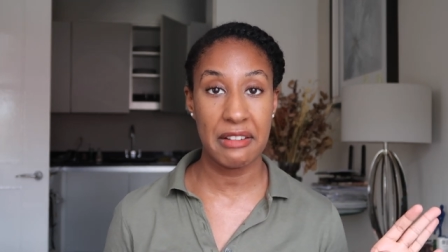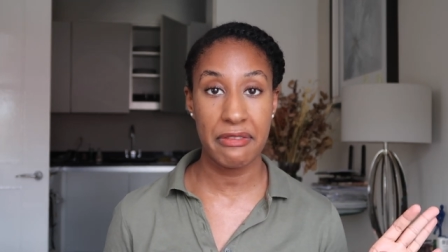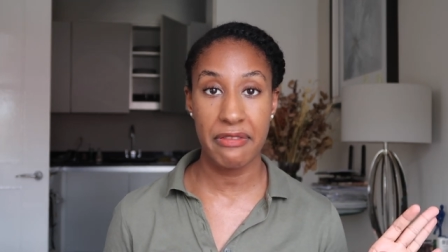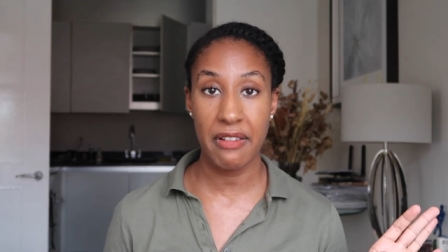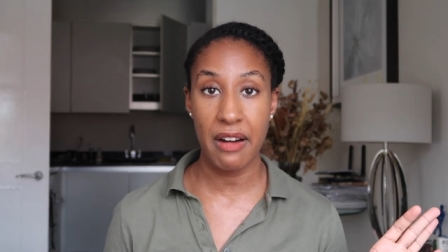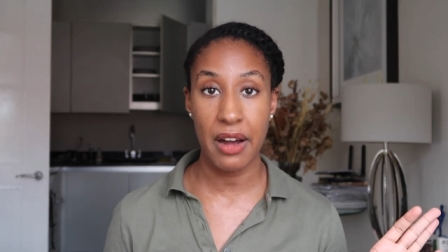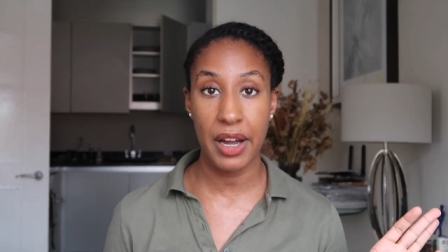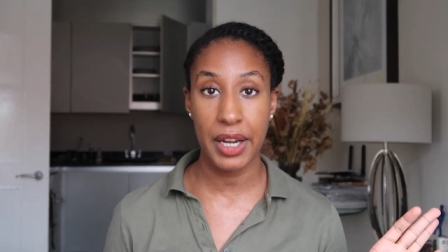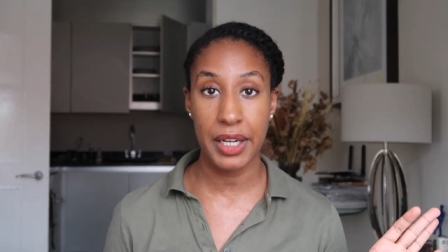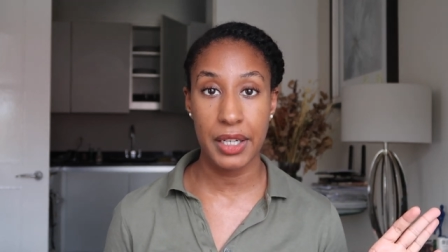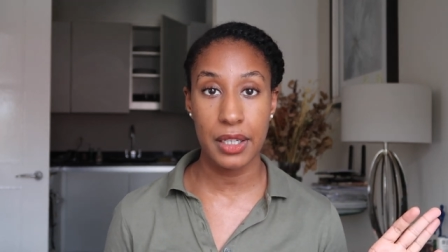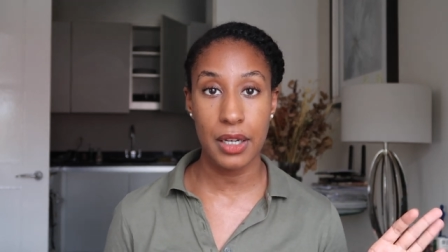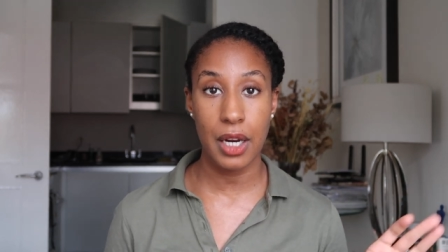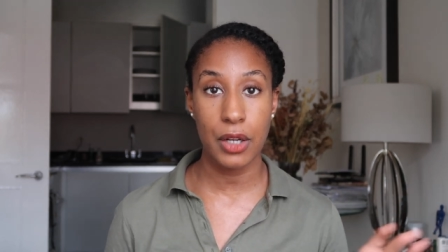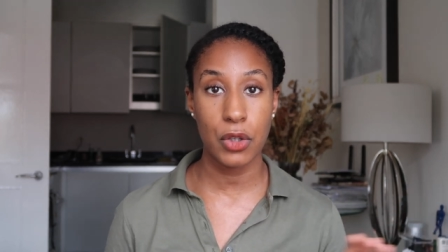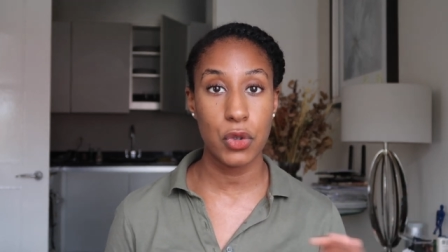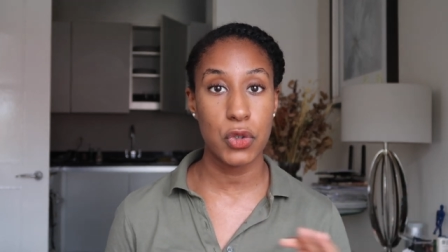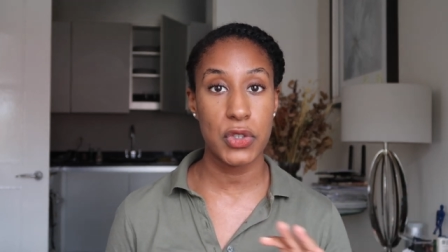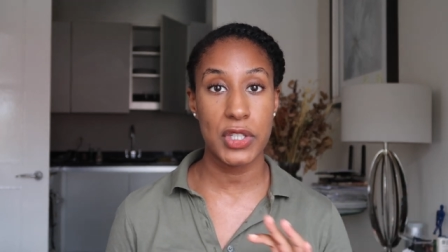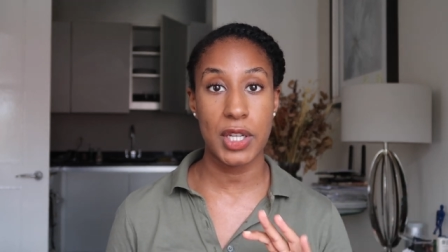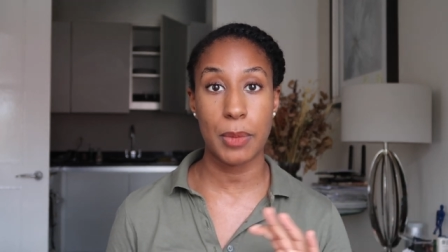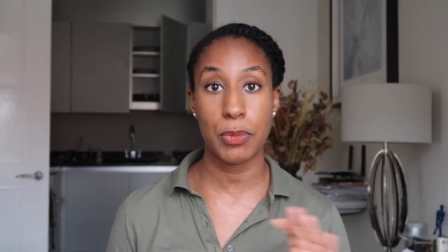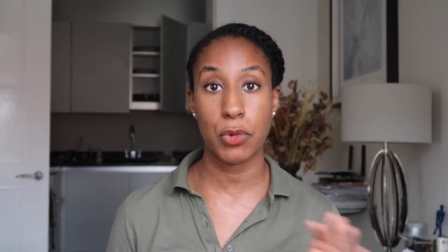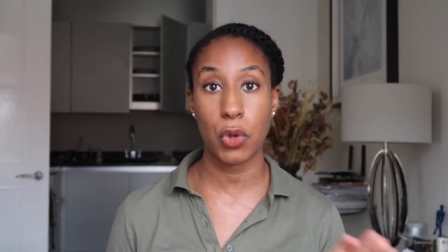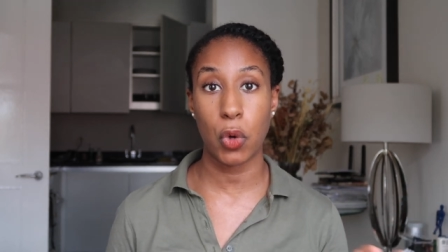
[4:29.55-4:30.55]
fine. I
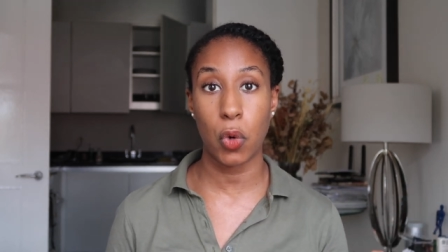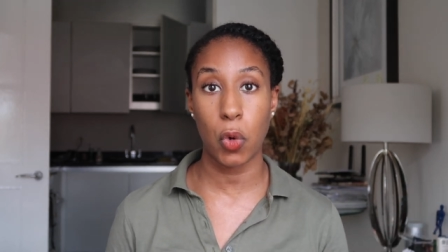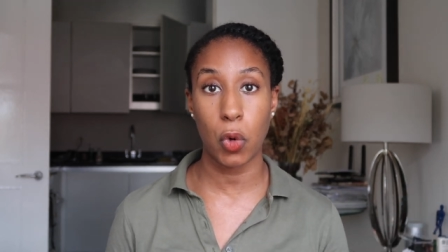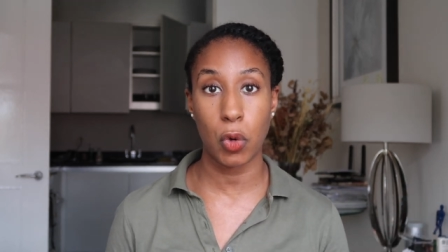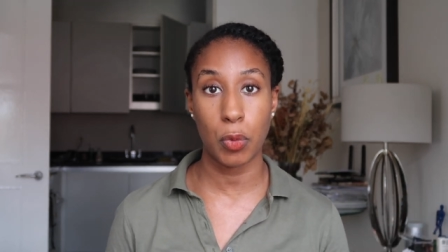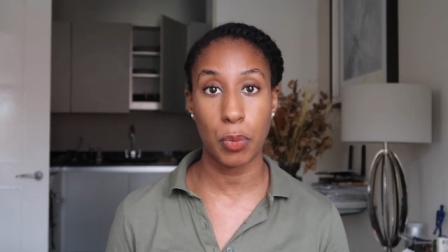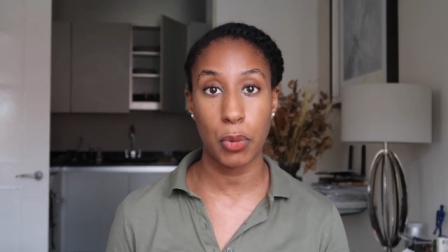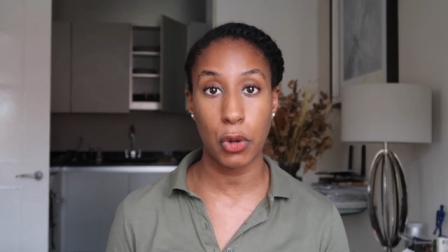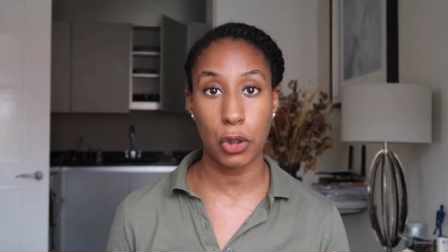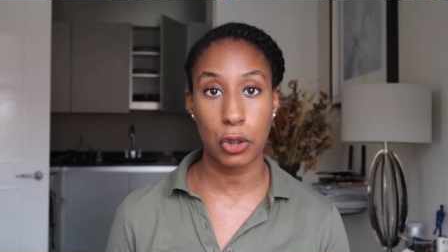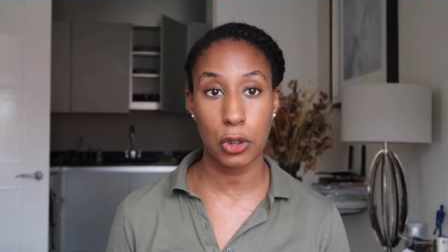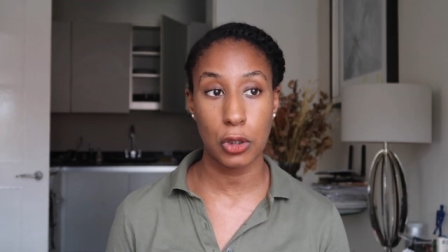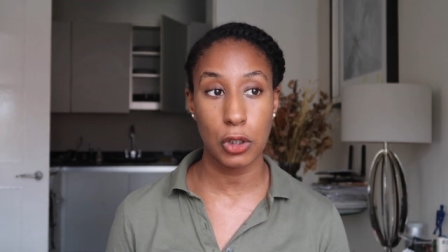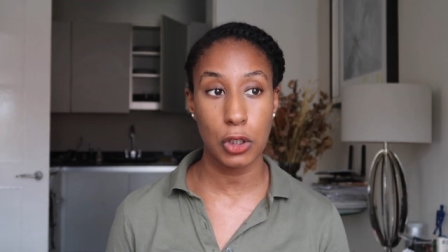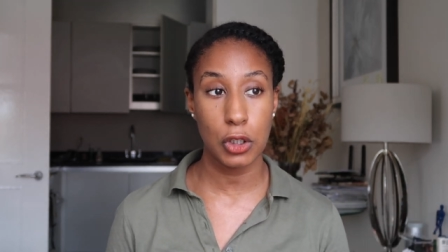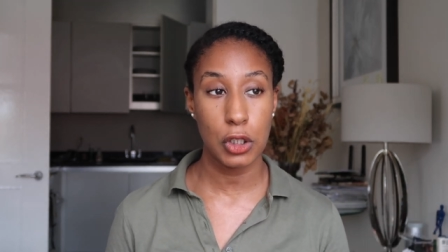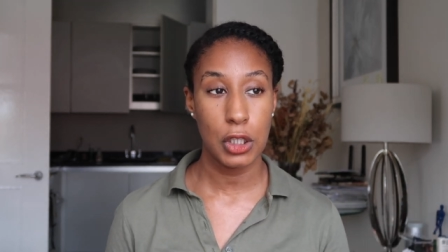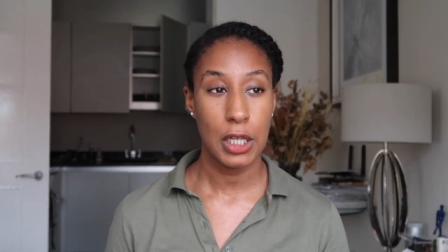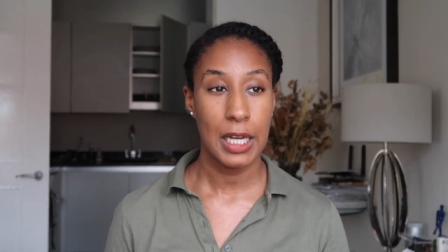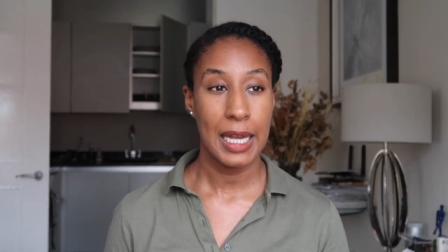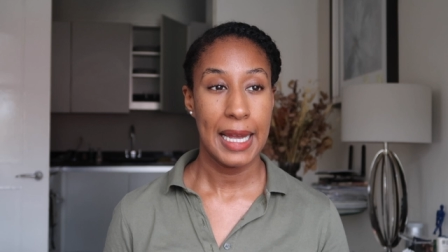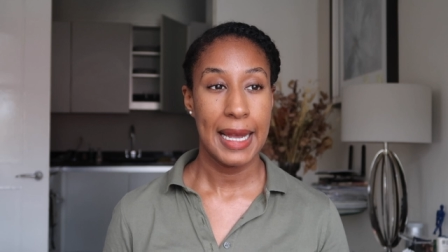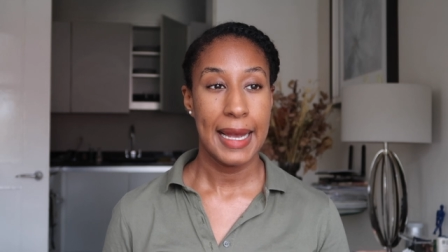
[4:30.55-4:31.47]
used up the whole bottle.